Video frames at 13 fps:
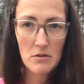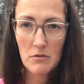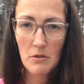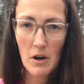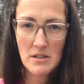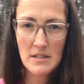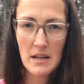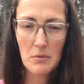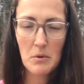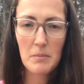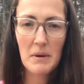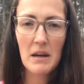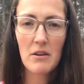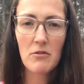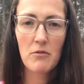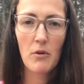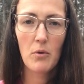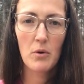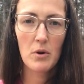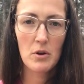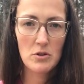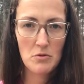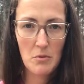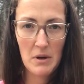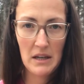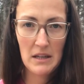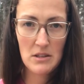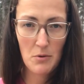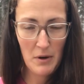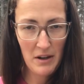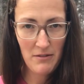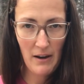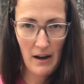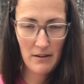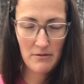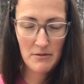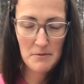frost date will be for 2025.